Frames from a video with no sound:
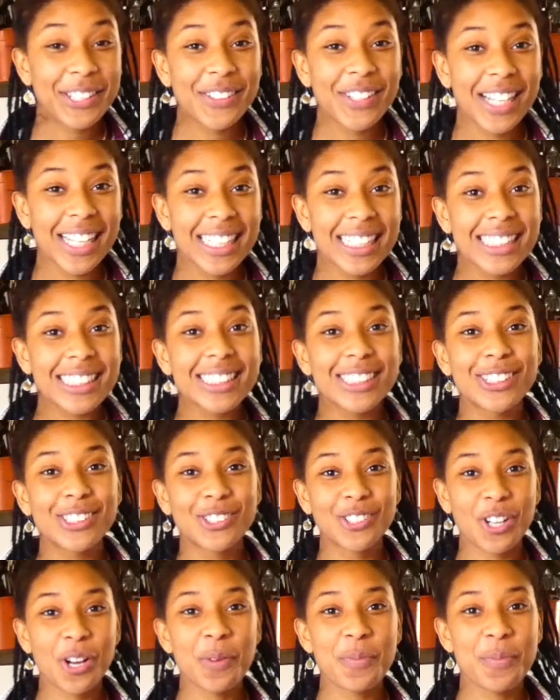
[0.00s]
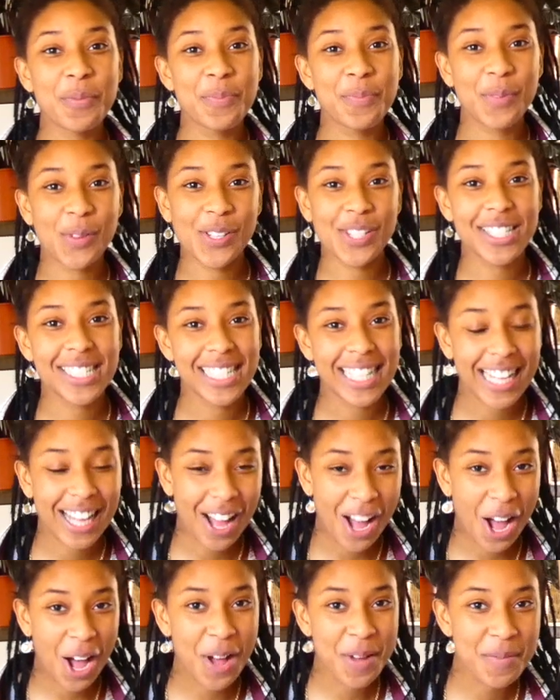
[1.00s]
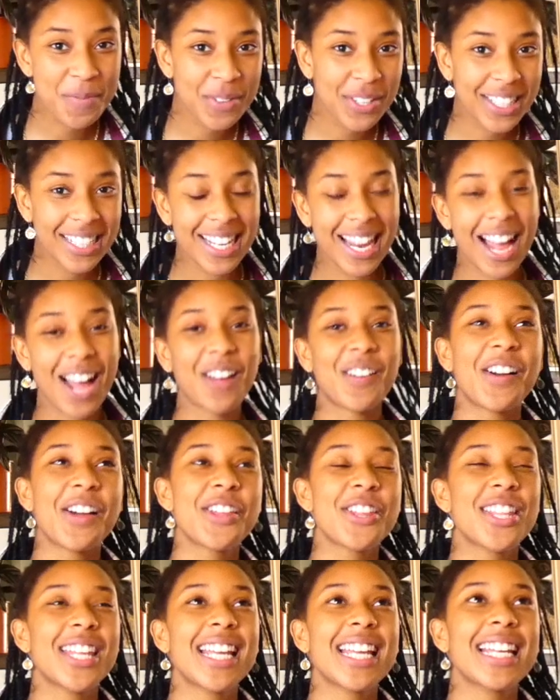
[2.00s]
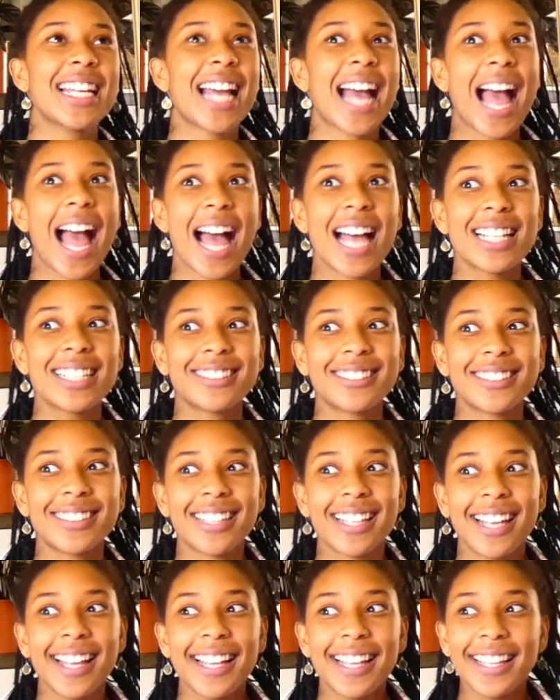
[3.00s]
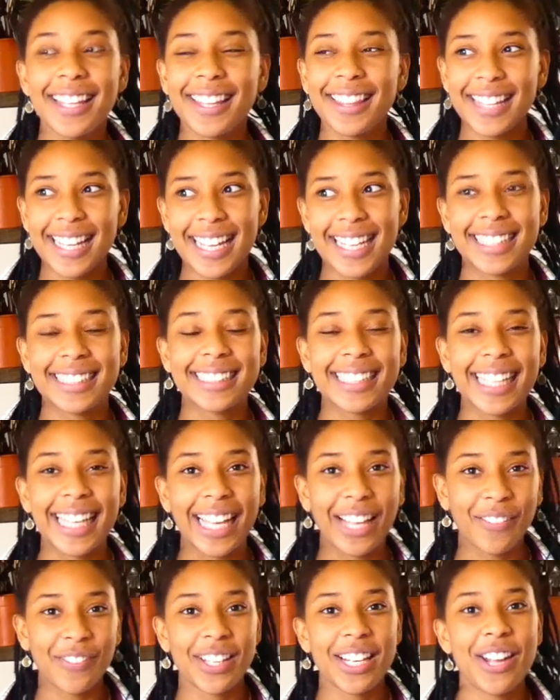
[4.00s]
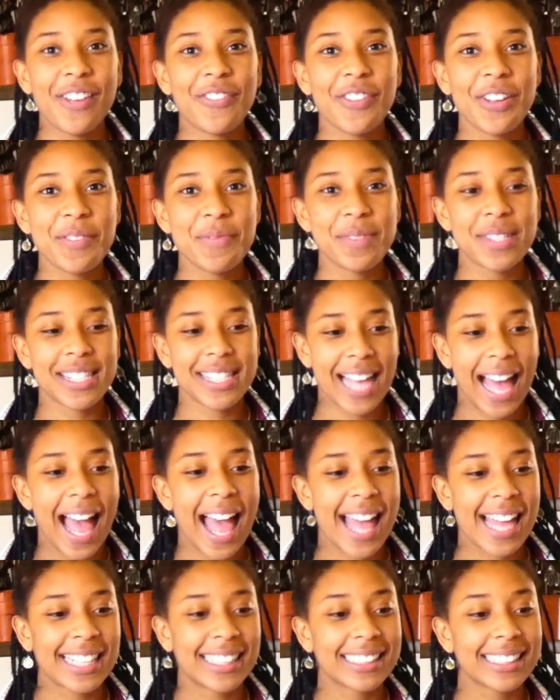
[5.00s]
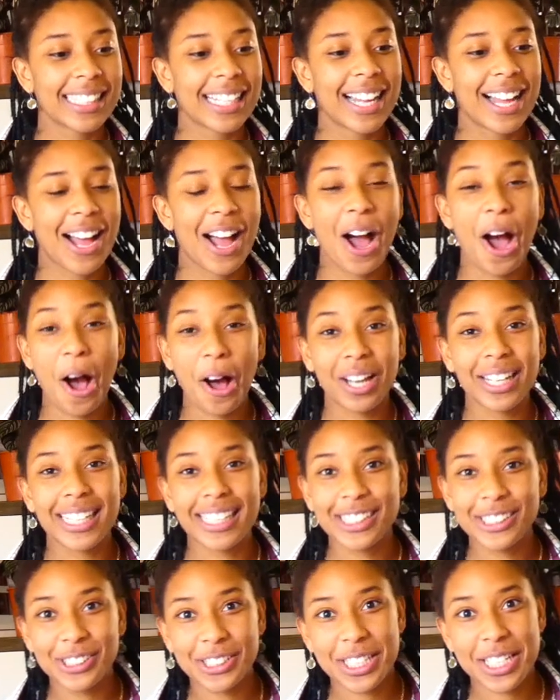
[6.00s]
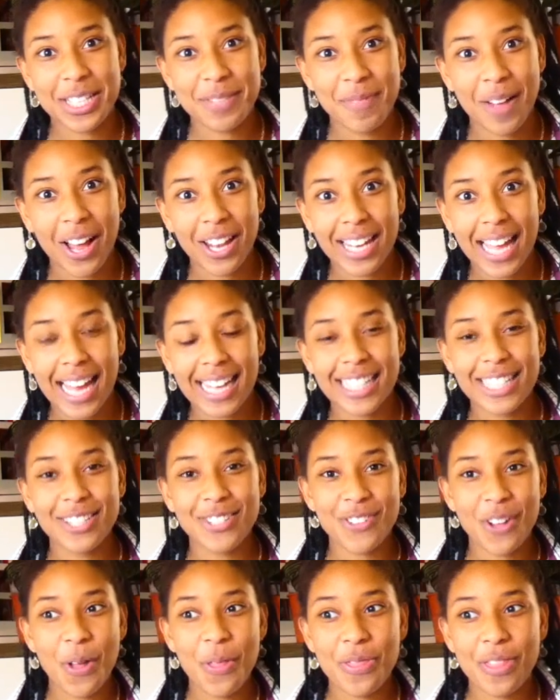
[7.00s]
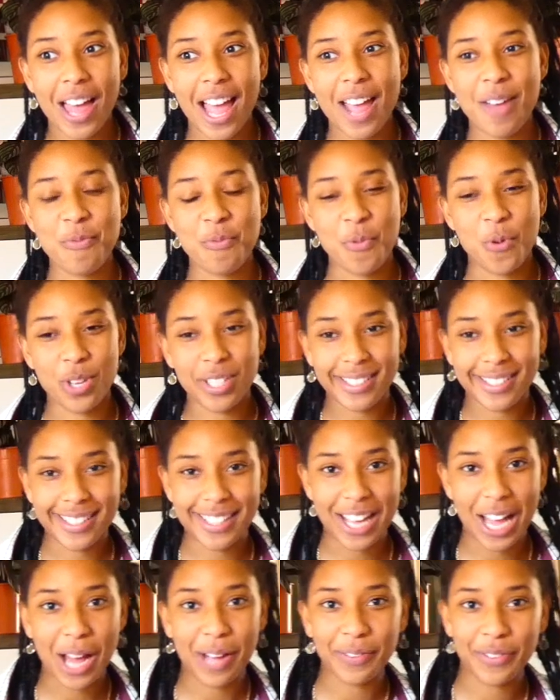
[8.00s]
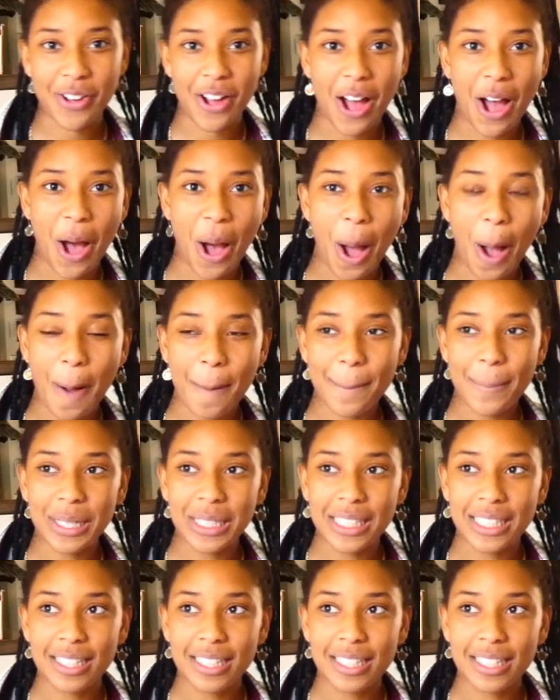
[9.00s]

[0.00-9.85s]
one, stop bottling up. Now, I think the thing is, even if I'm sad, I'll literally smile. And it's not that I want to cover up